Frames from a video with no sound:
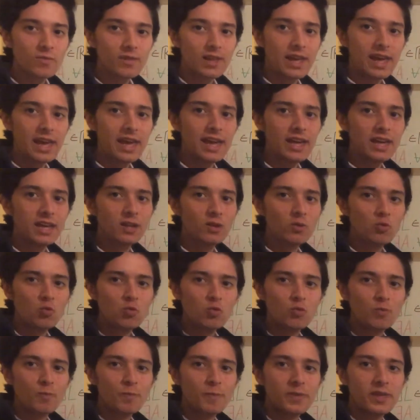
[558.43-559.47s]
And
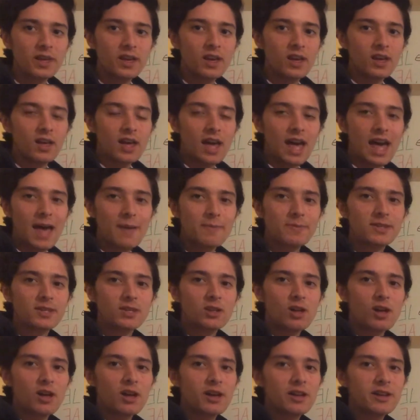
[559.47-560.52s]

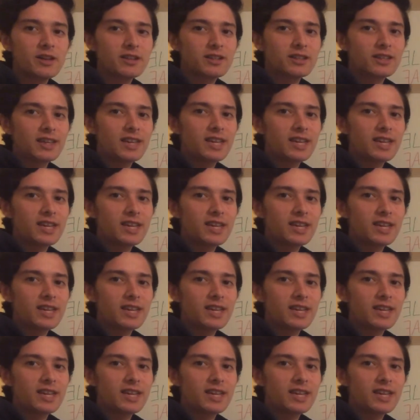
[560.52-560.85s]
epsilon